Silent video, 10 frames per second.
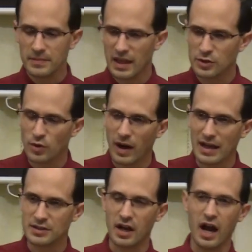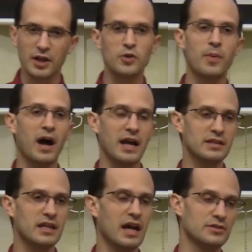Israel hasn't occupied
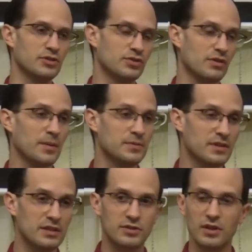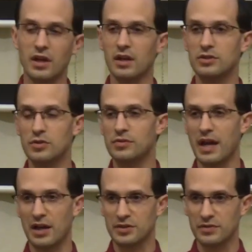the Gaza Strip since
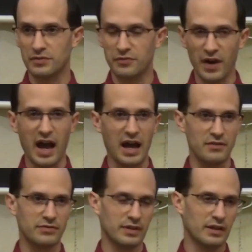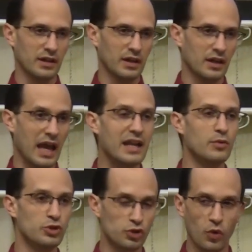2005. And it
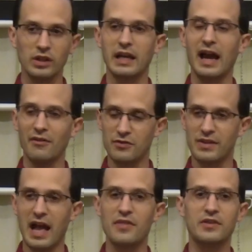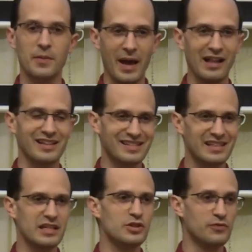was shortly after that the
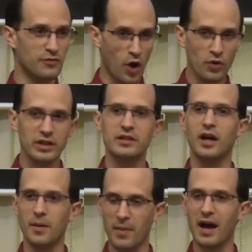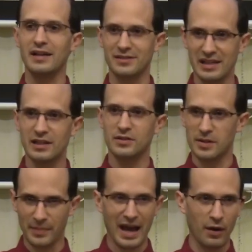Palestinians voted Hamas
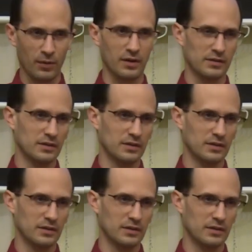into power.